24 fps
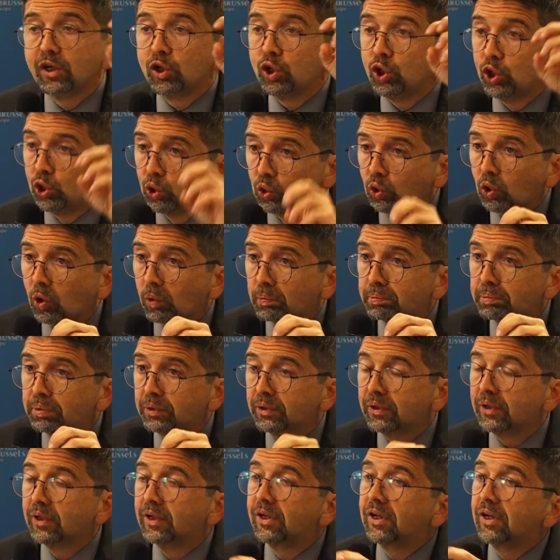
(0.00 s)
Europe,
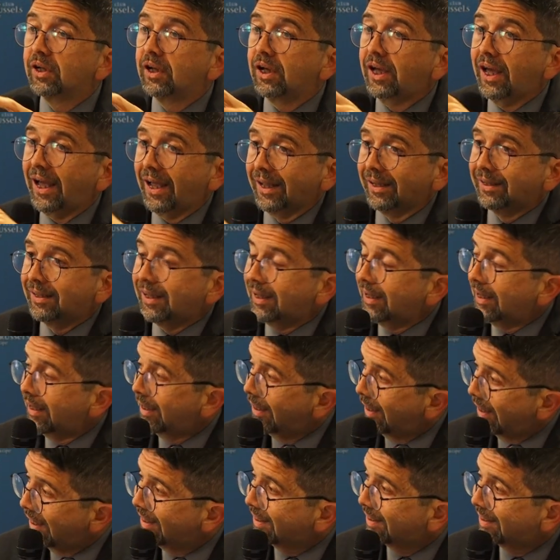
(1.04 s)
and the
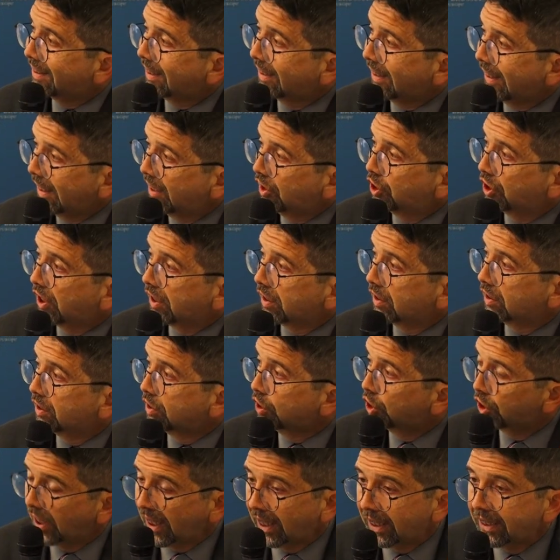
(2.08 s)
Eastern Asia,
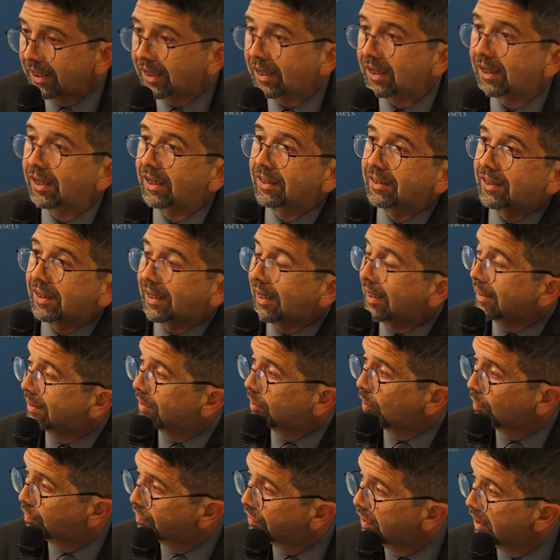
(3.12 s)
China and the rest
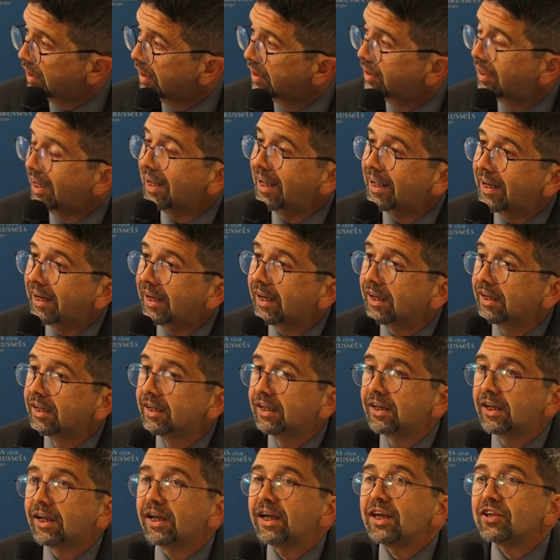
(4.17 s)
of the, the area,
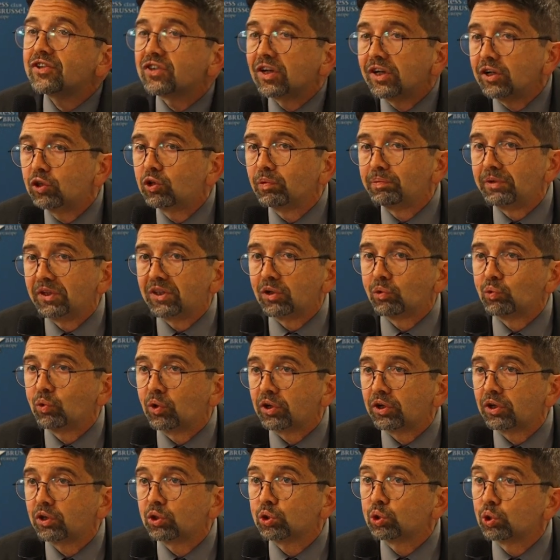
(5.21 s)
it's a little bit
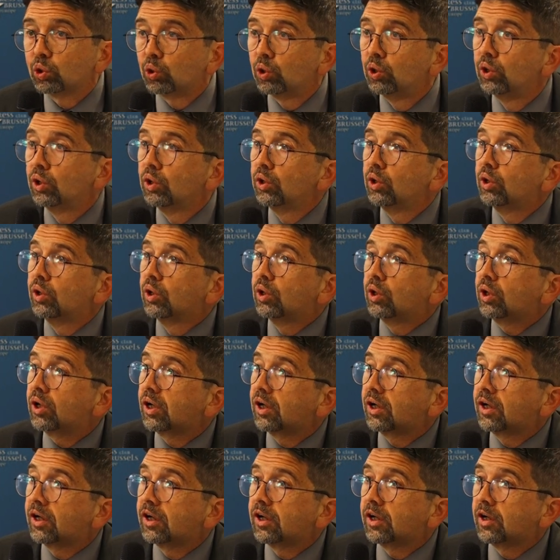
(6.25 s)
worried. So
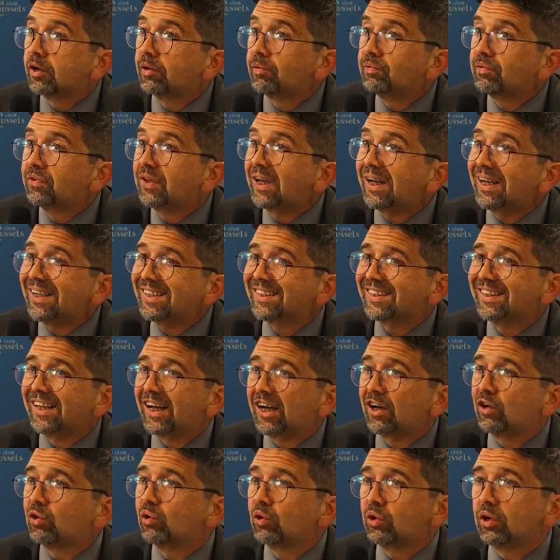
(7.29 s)
uh, there is
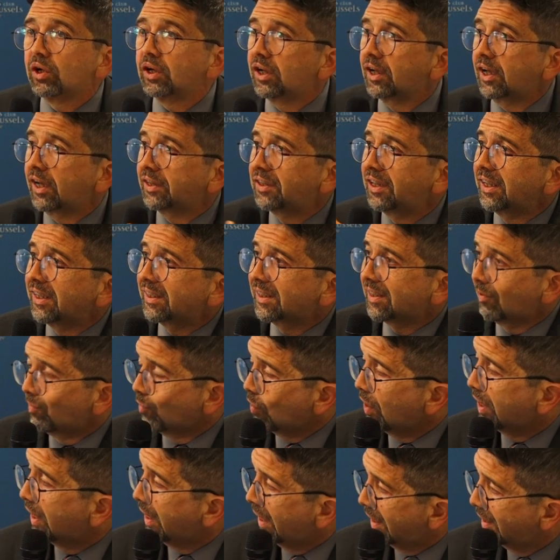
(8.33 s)
now, uh, I think
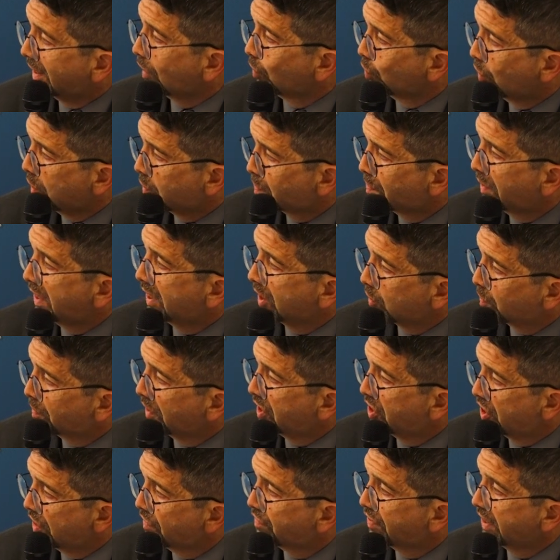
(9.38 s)
someone later will speak
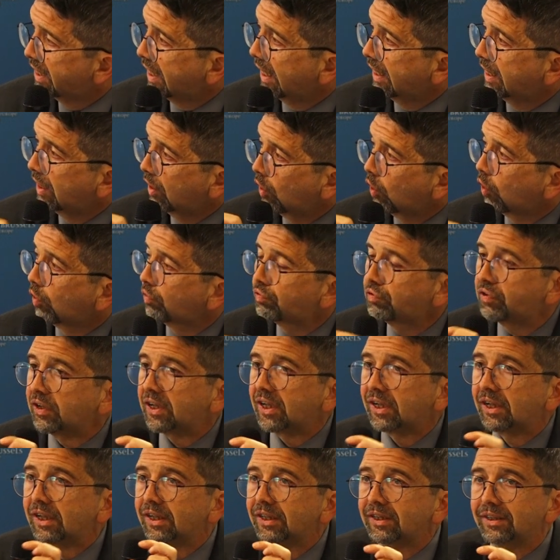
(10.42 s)
specifically of
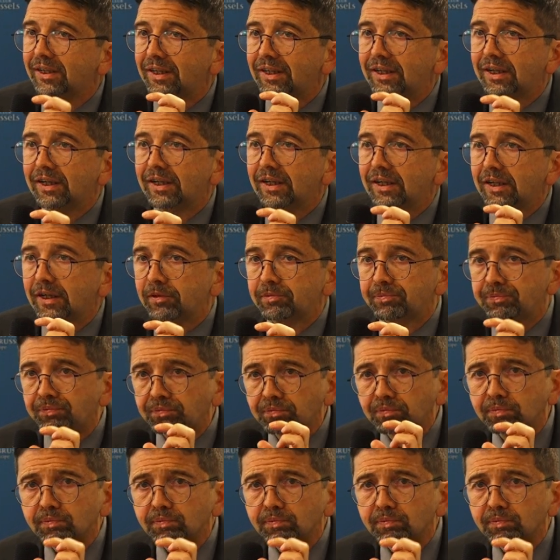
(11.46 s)
uh, the um,